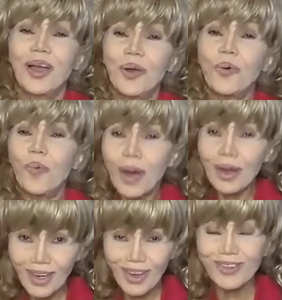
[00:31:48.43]
what
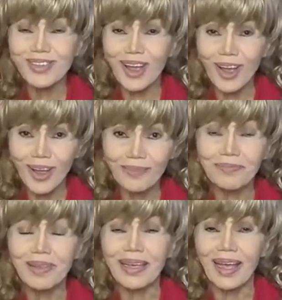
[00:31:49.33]
goes on
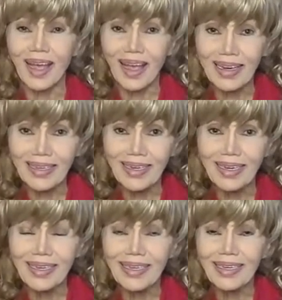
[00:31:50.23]
behind
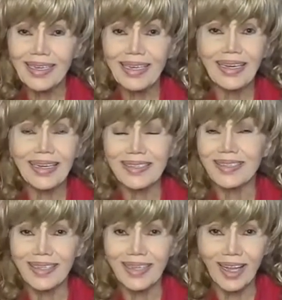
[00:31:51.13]
it
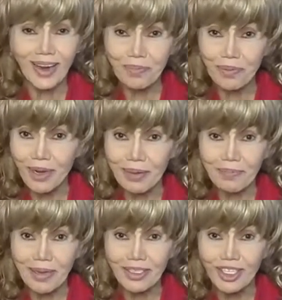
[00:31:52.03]
is not a pretty picture.